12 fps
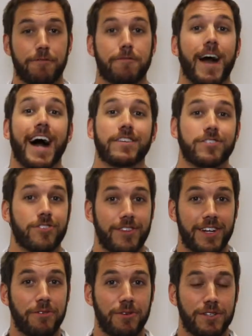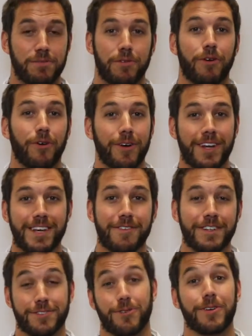faster than he was before he
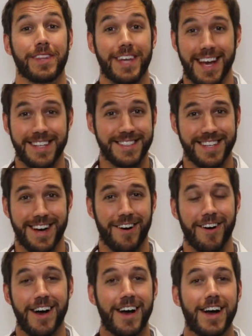even tore the ACL.